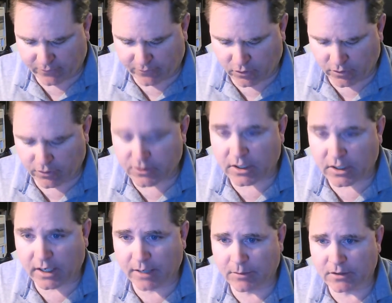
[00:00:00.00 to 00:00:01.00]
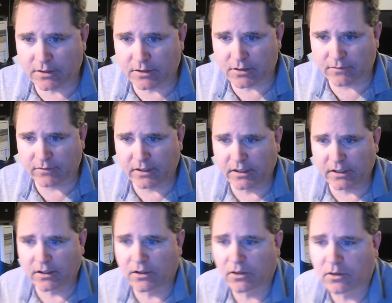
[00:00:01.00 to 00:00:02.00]
further time on this
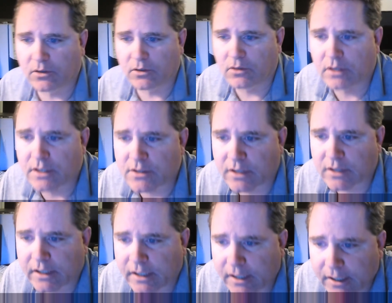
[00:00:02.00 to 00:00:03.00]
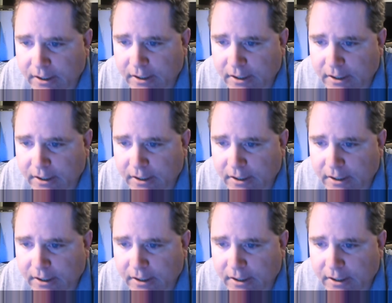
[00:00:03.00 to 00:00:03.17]
video as I